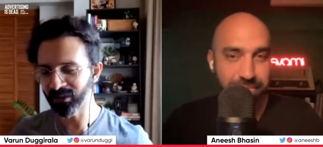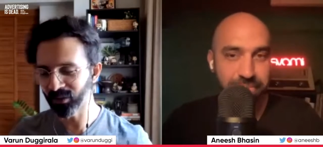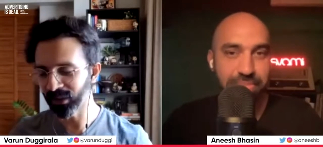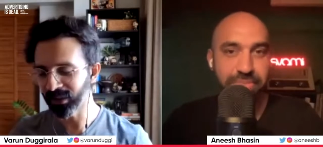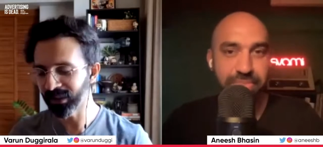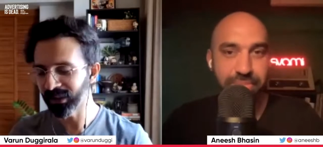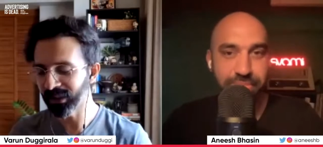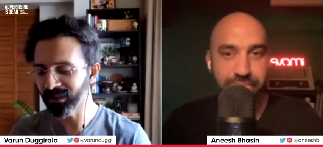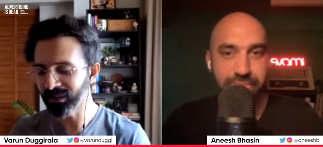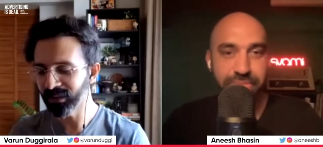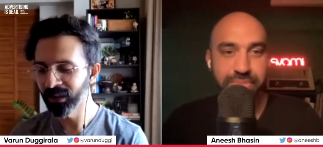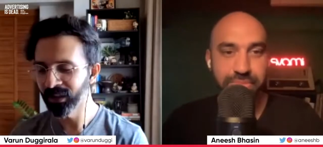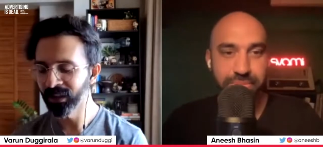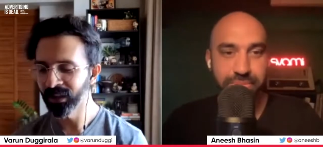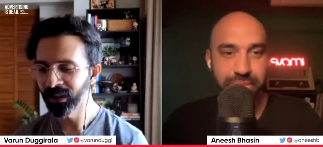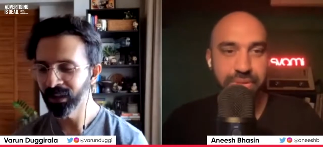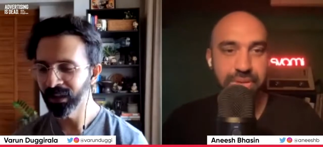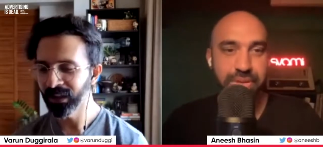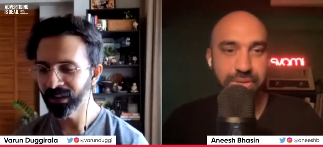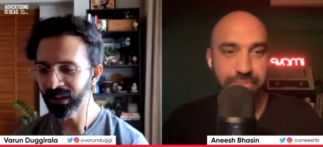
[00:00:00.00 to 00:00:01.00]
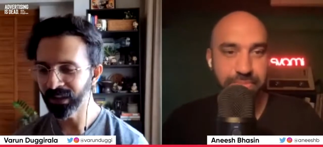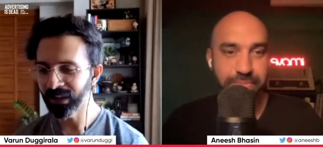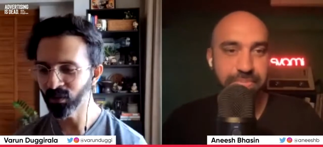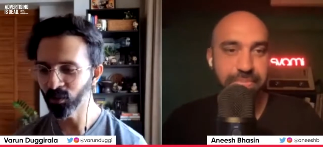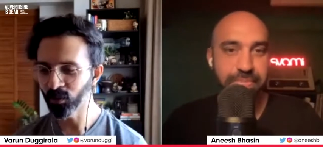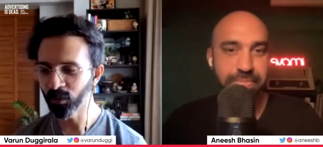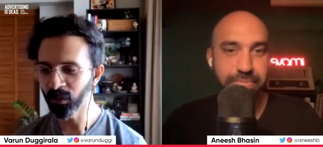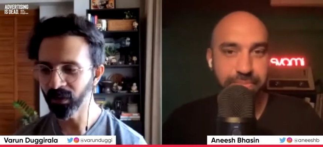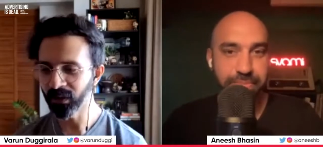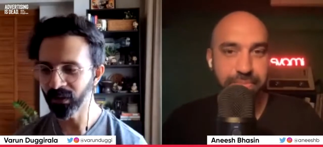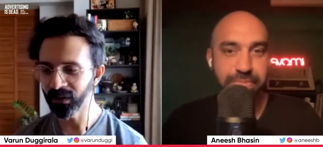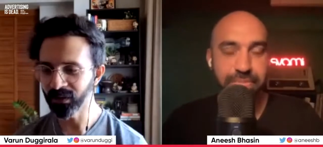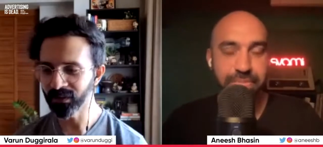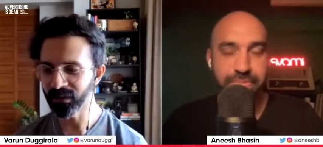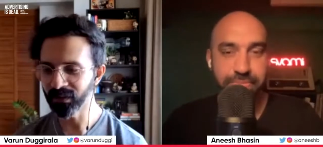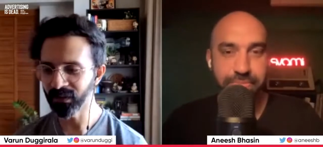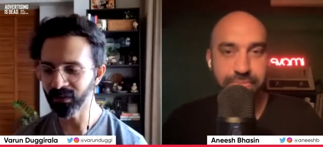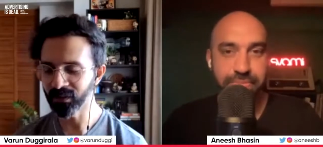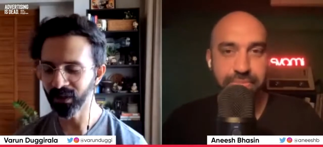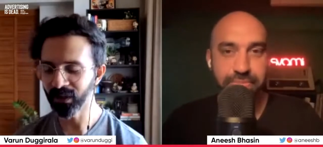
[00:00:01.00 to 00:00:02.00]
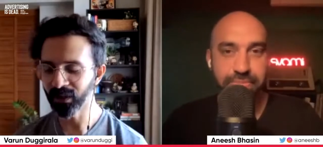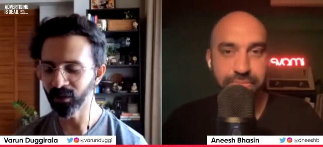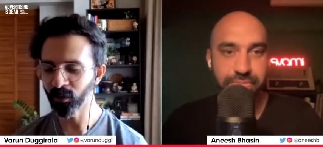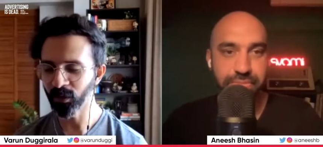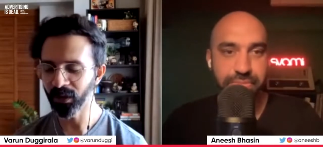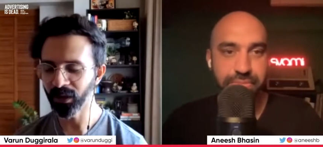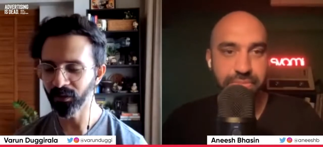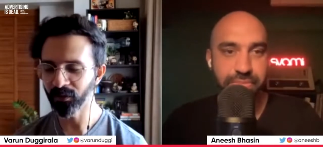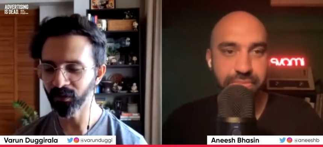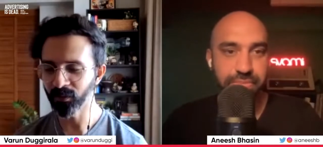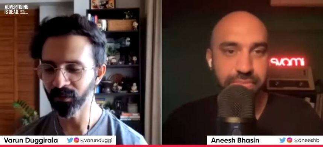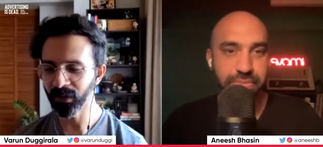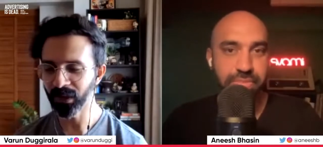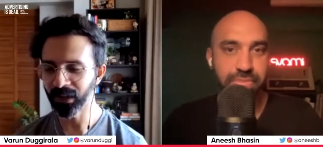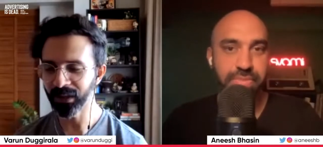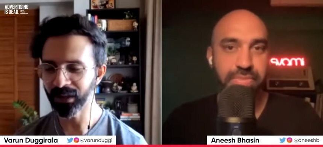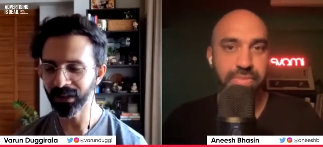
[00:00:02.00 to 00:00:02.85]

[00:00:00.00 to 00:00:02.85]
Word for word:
Speaker 1: So I think that's, Yeah. That's super interesting. Just kind of look at it from that